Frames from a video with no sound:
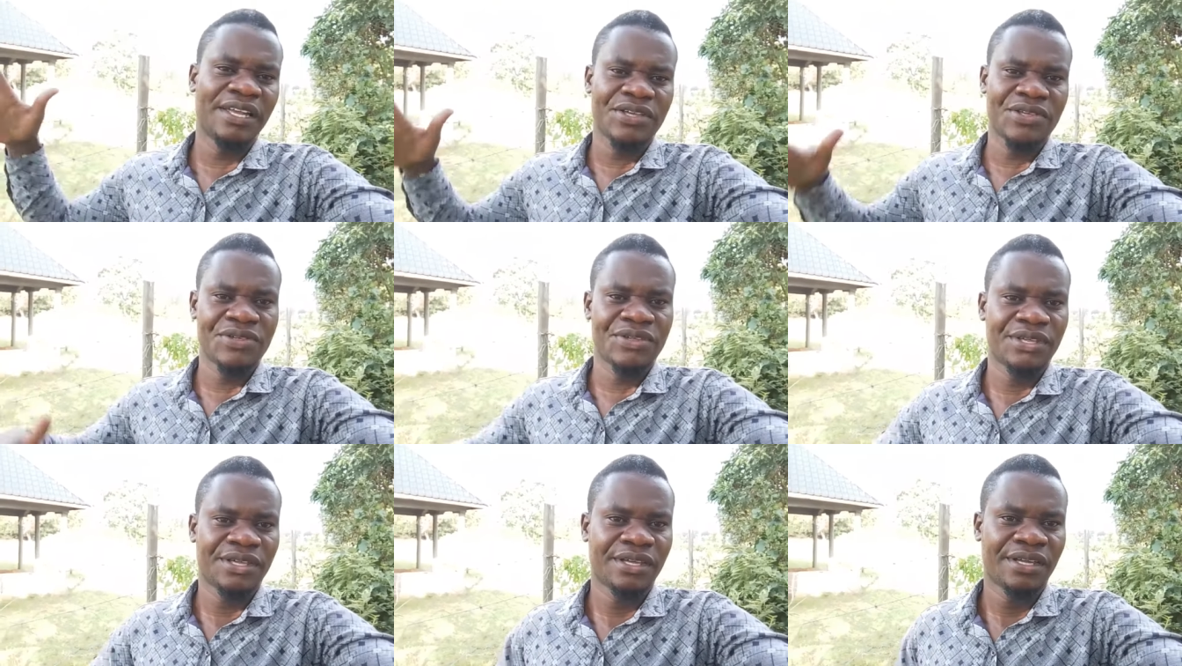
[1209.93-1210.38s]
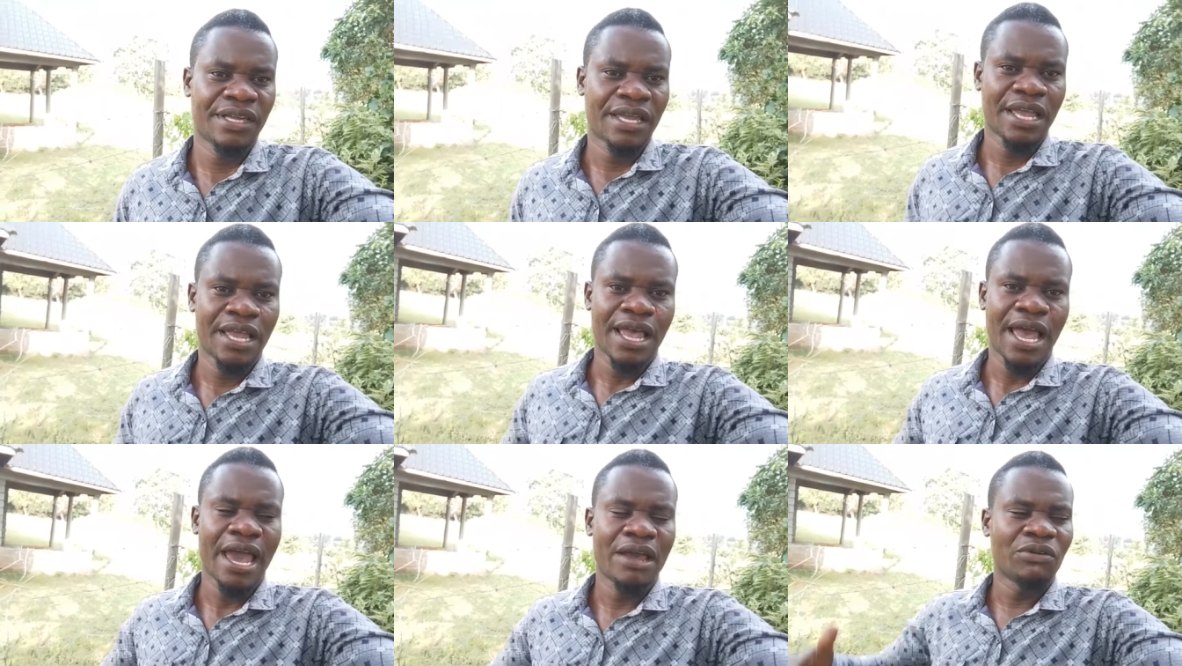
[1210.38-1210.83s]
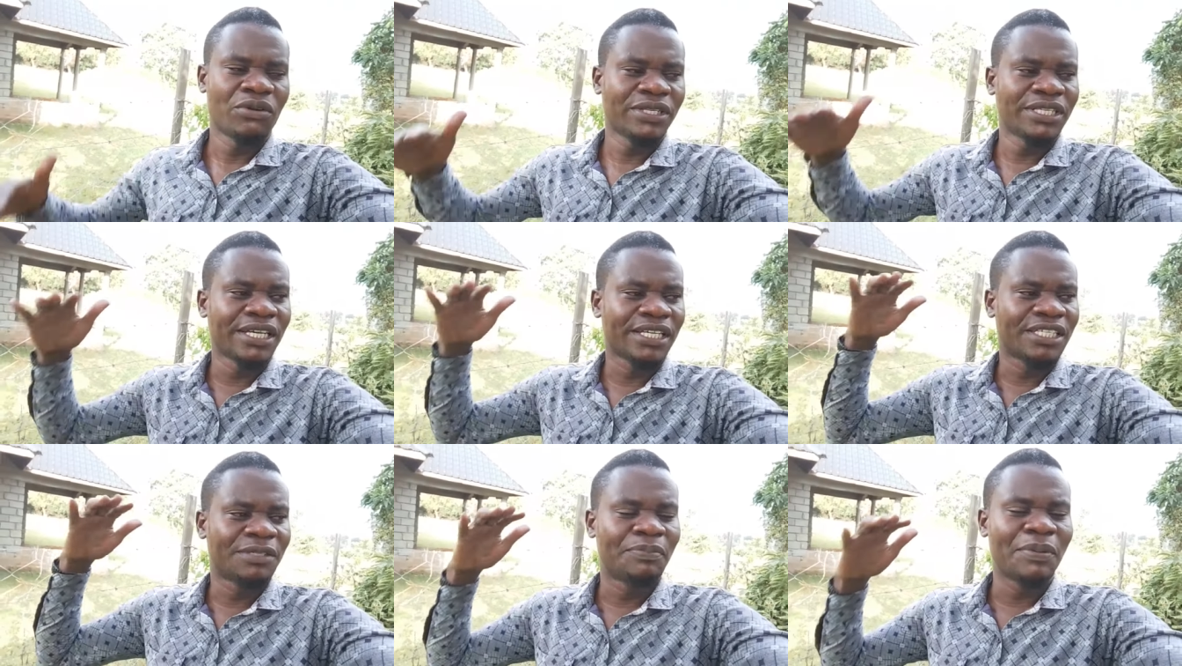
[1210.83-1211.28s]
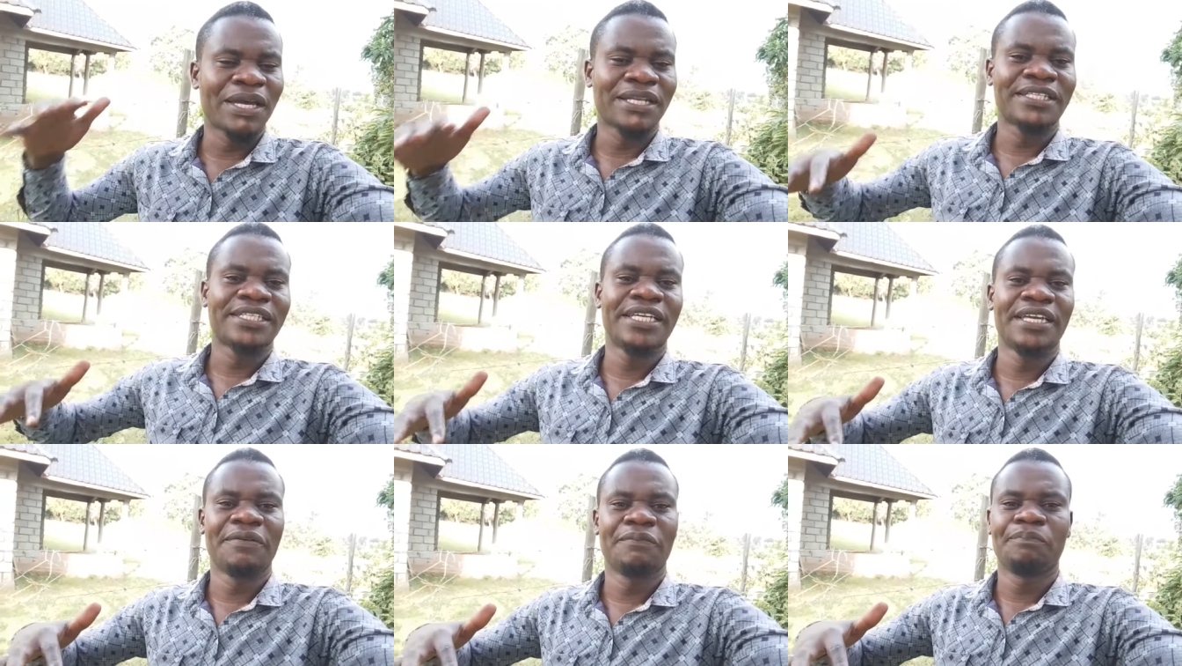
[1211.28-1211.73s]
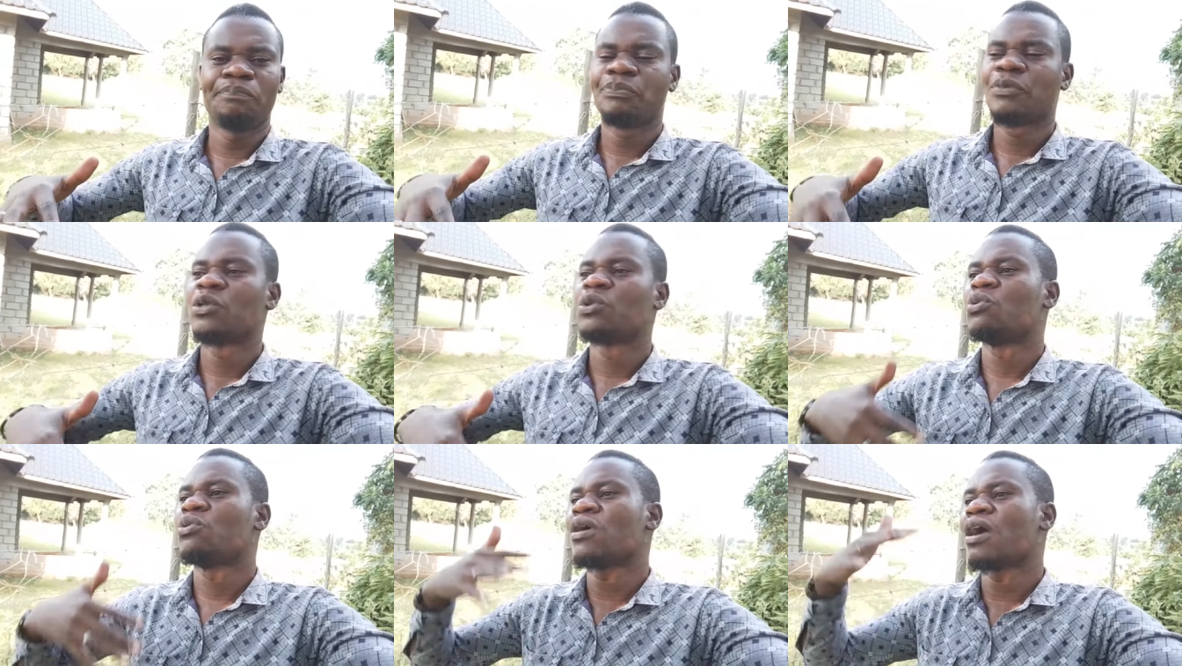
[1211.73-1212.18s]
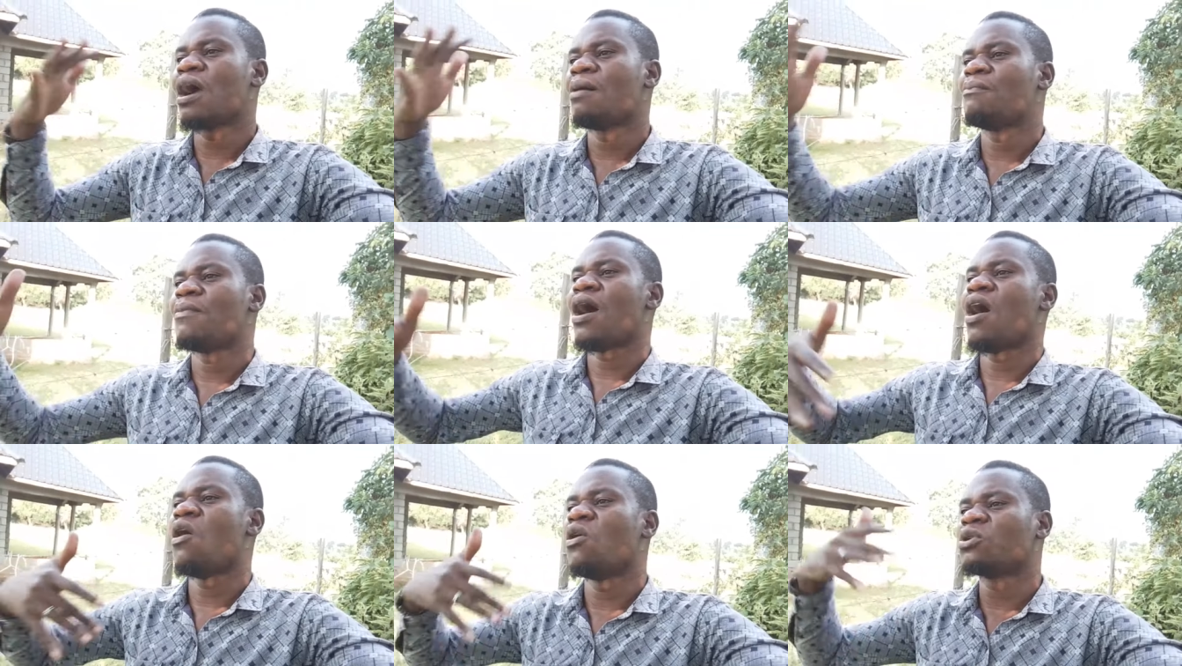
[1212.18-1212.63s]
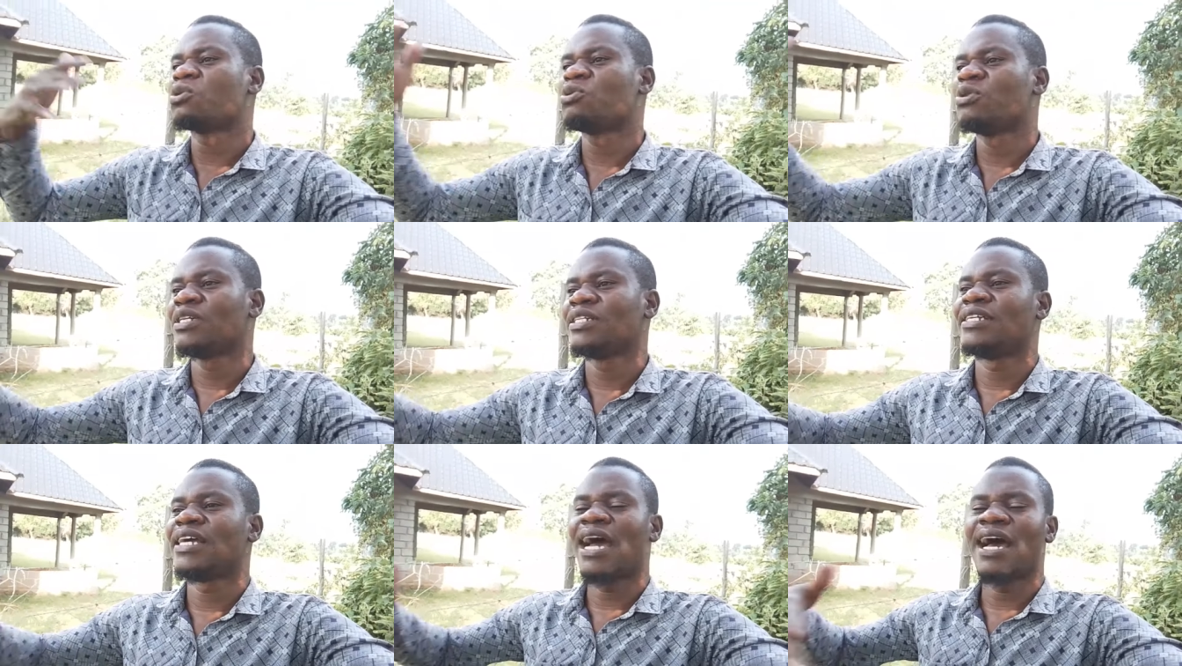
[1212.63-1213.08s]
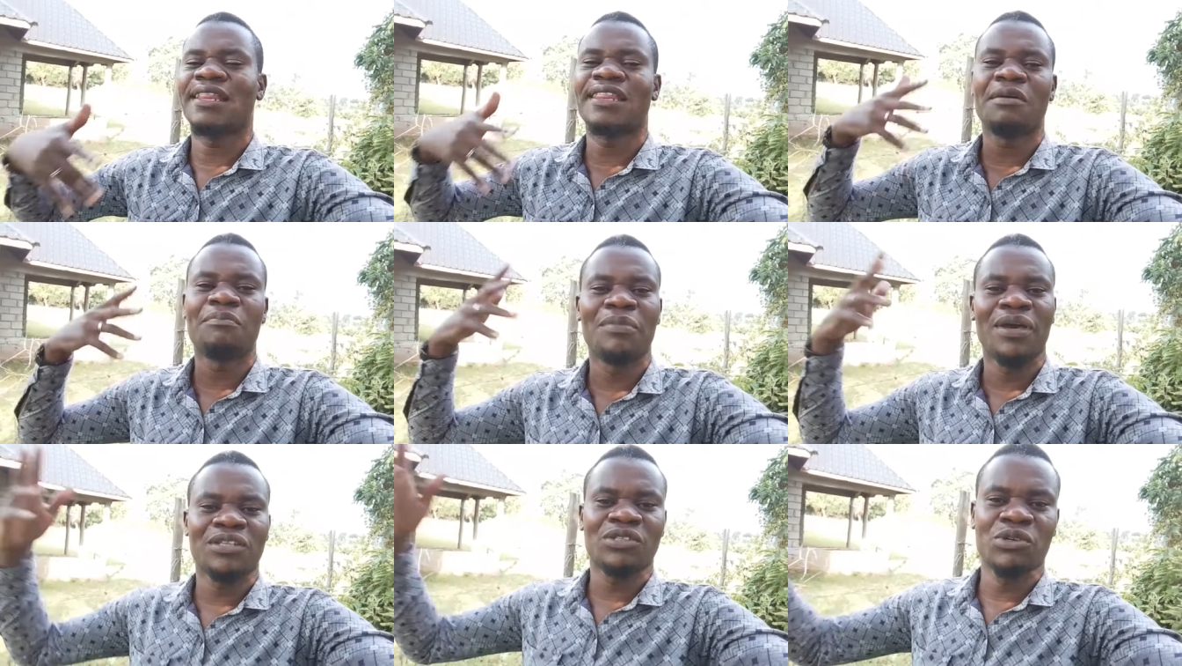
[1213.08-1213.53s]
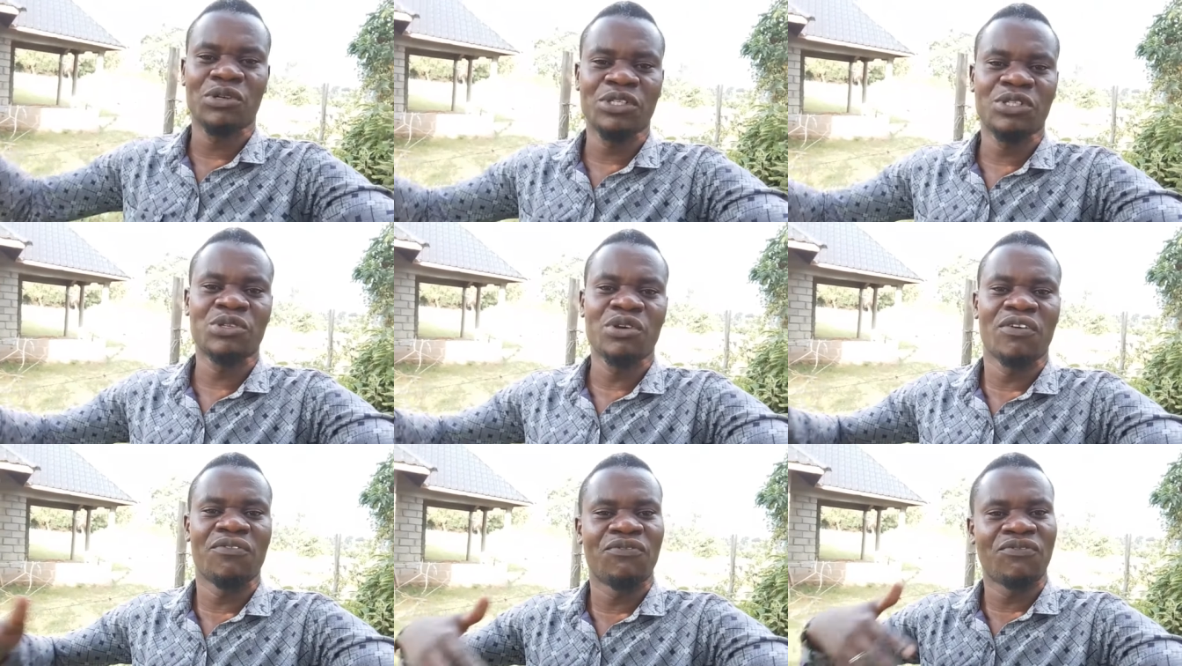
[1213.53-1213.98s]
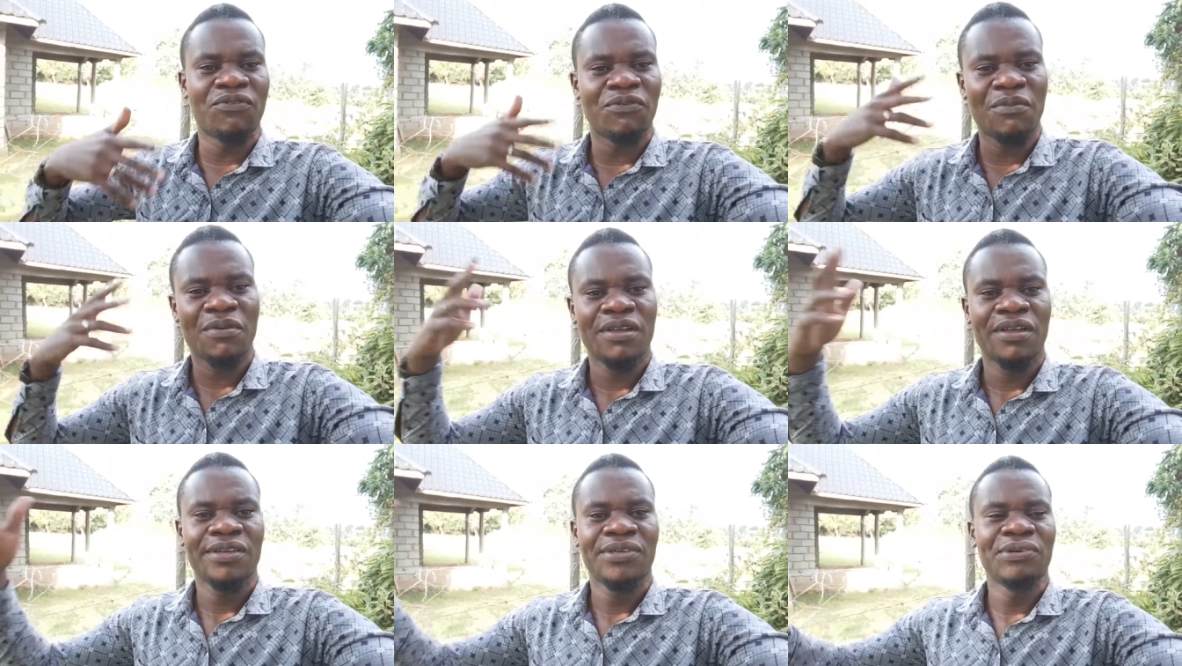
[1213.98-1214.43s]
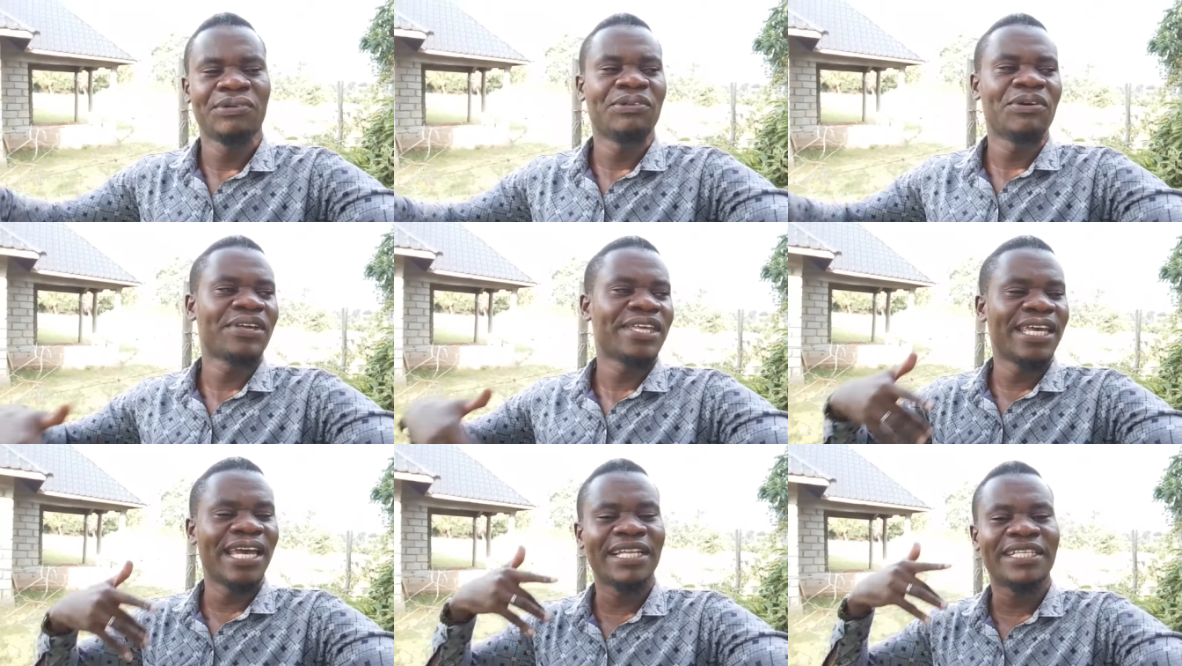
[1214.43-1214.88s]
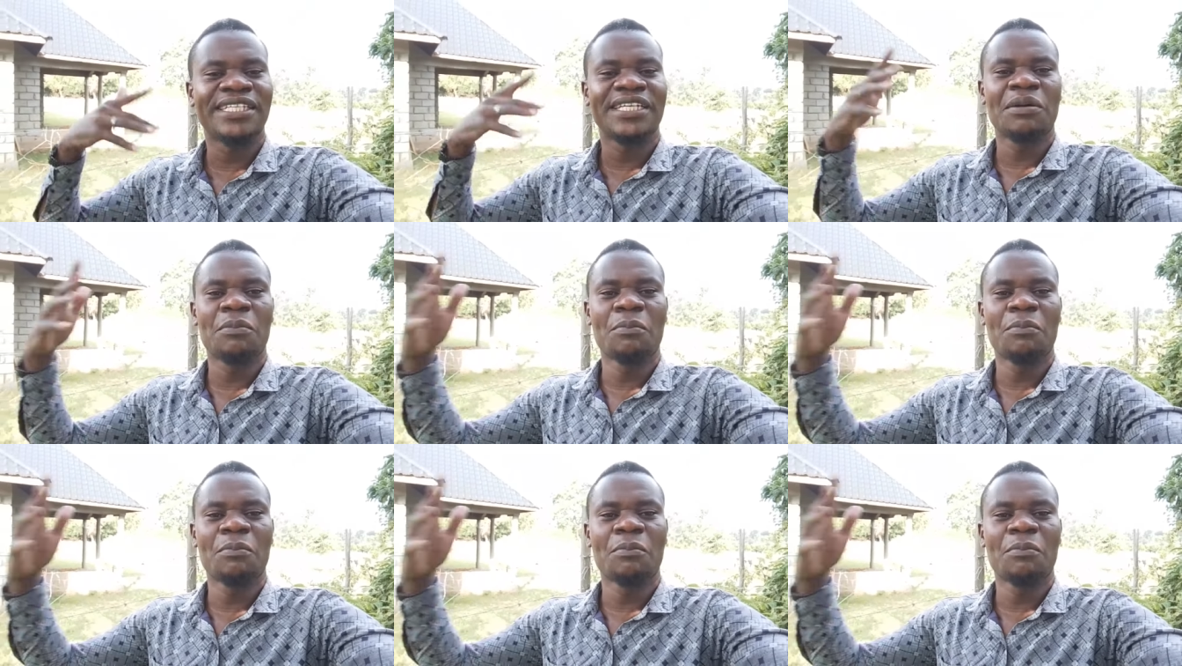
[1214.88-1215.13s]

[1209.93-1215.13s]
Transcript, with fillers: i don't expect him to come out with other methods of you know getting money